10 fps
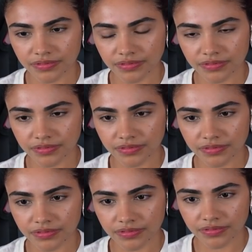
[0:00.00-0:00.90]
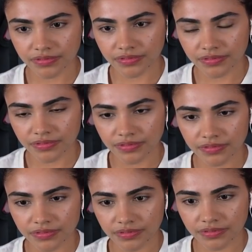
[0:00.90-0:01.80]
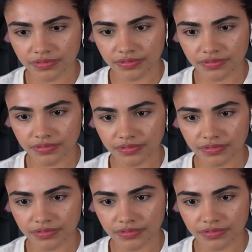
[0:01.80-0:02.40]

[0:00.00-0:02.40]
[no speech]